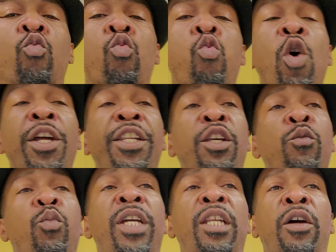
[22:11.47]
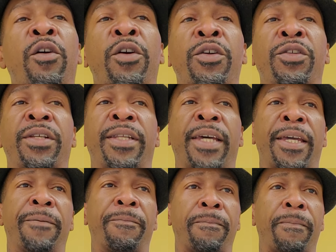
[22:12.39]
what did we learn
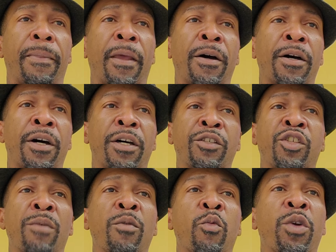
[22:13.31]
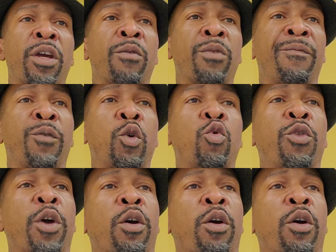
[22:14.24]
today? Summary and review.